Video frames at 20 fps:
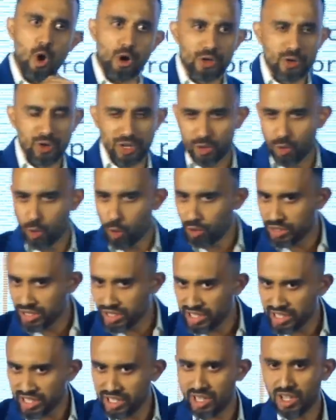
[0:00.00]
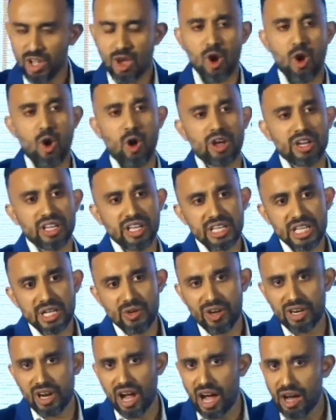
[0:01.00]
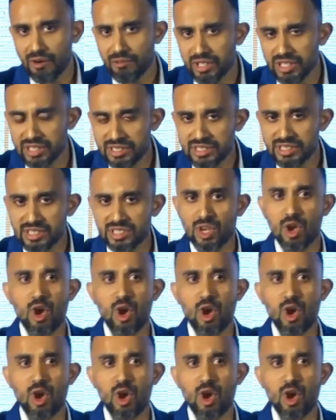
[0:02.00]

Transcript: your coater or in your ovens